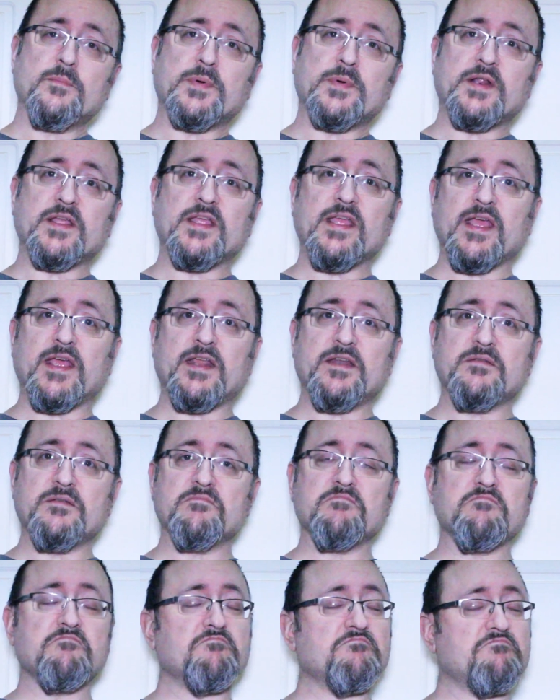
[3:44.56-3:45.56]
But
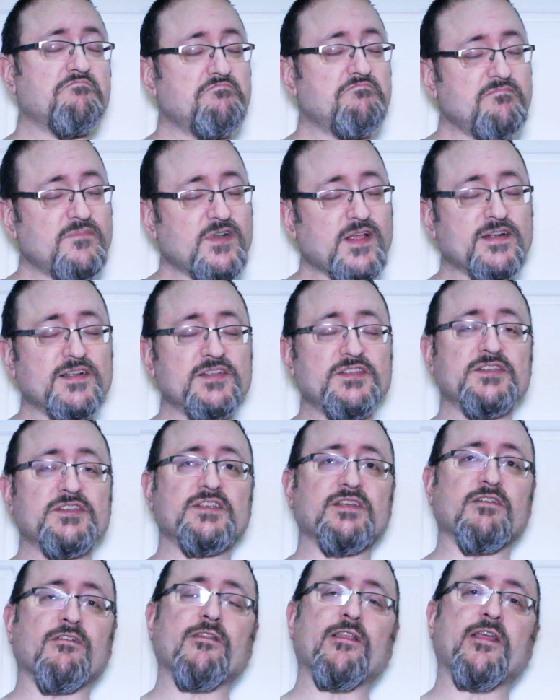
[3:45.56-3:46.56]
again, not
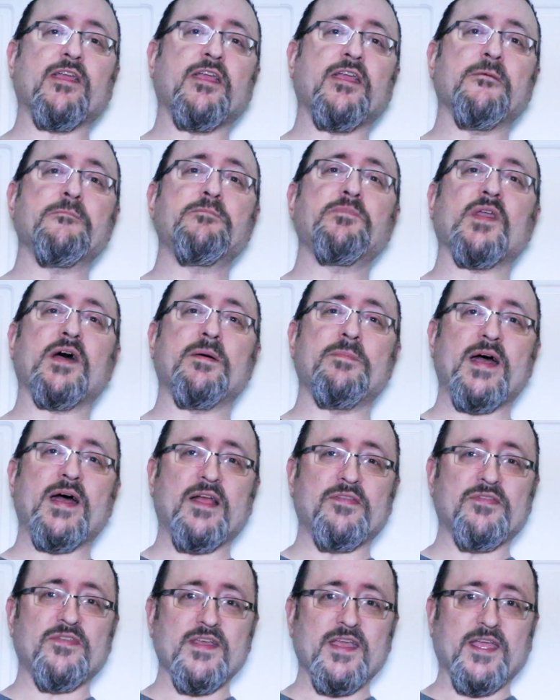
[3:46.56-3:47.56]
necessarily a
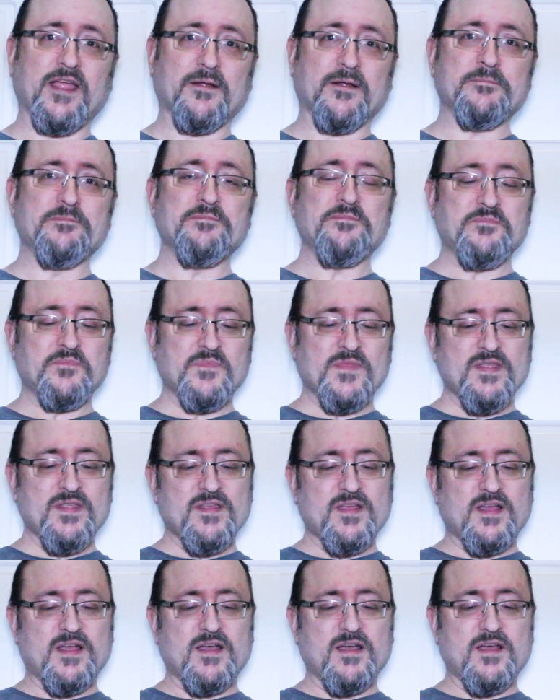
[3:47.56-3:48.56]
bad thing.
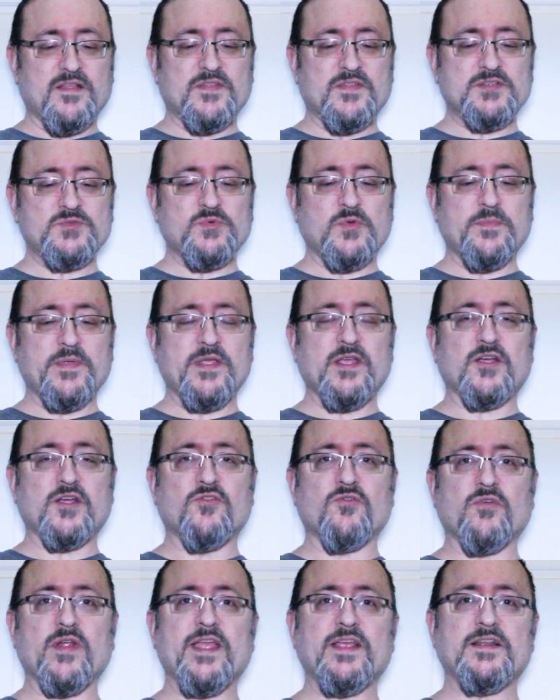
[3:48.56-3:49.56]
Uh, this would be a
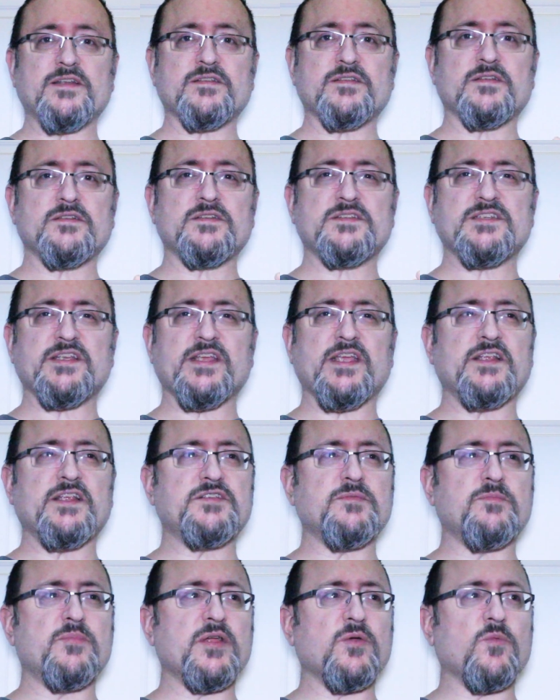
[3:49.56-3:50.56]
great tea
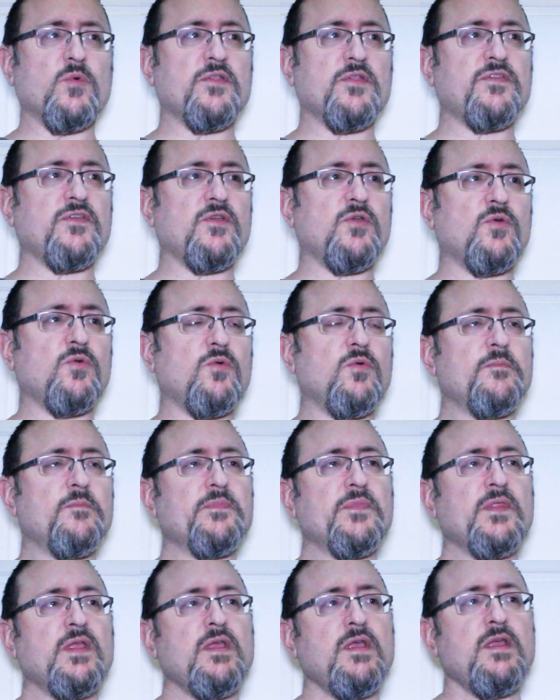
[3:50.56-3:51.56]
to bring with you
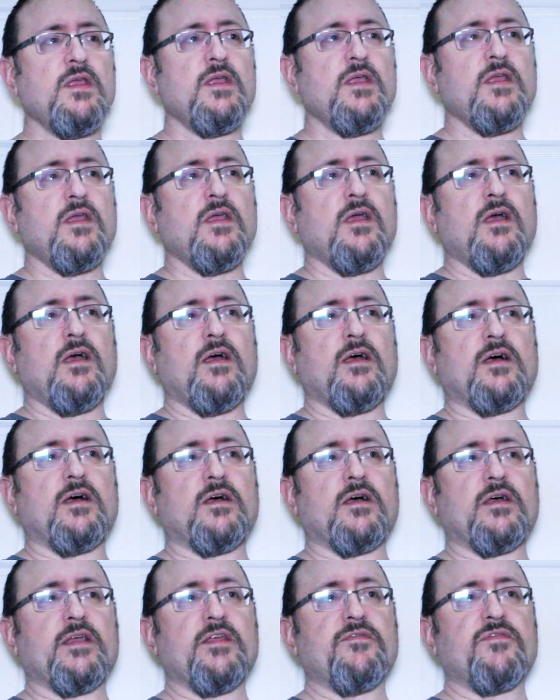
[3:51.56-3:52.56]

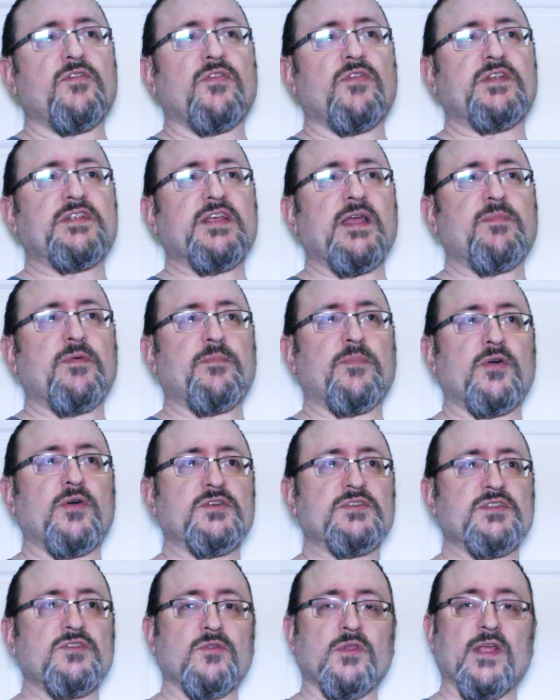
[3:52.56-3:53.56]
uh, if you're the type of
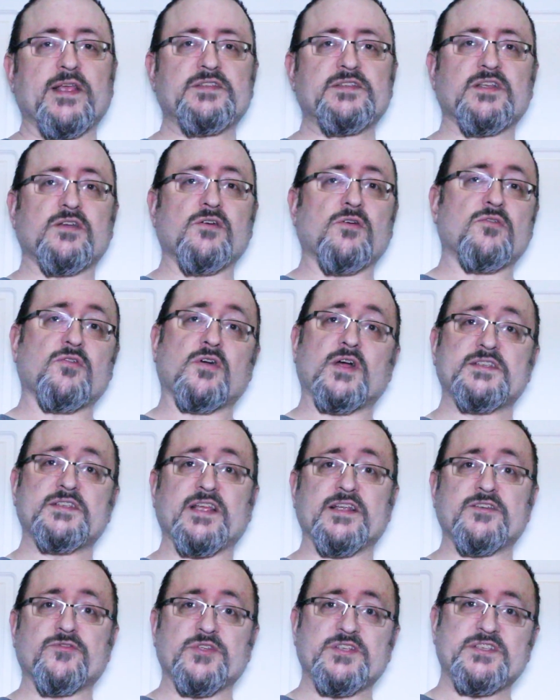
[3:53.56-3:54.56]
person who likes to go
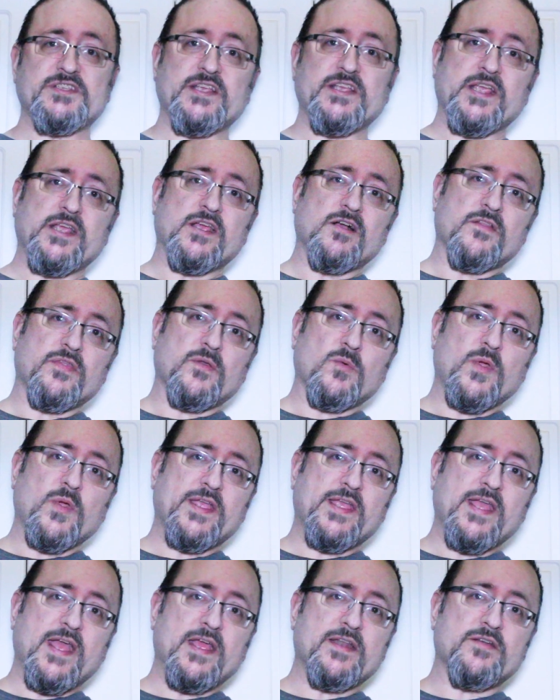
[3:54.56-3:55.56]
cross-country skiing on the
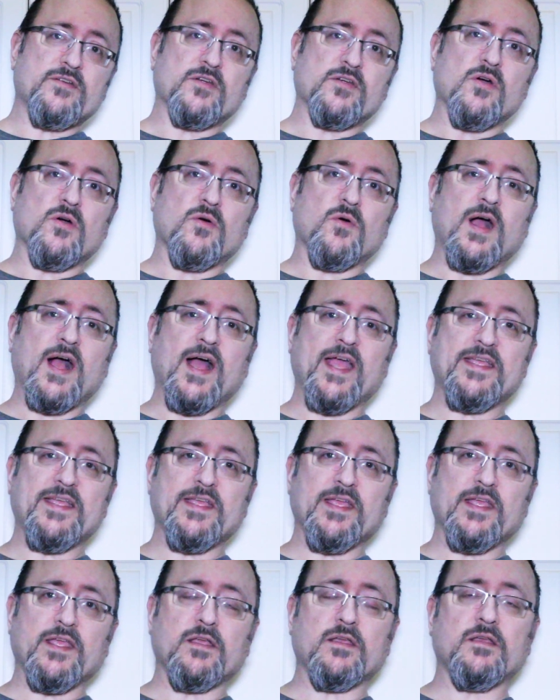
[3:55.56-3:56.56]
weekend or go
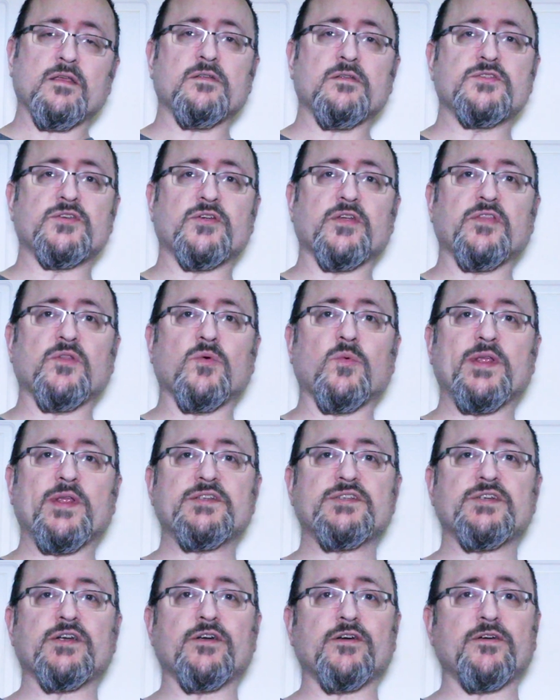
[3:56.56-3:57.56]
hiking during the
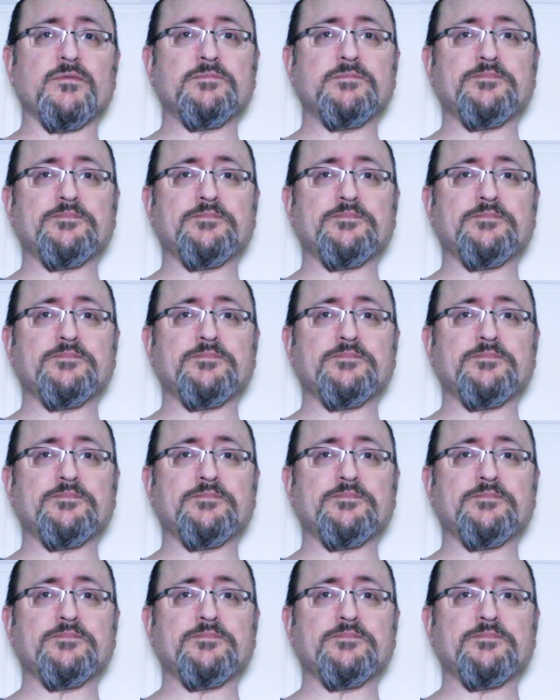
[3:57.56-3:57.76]
winter,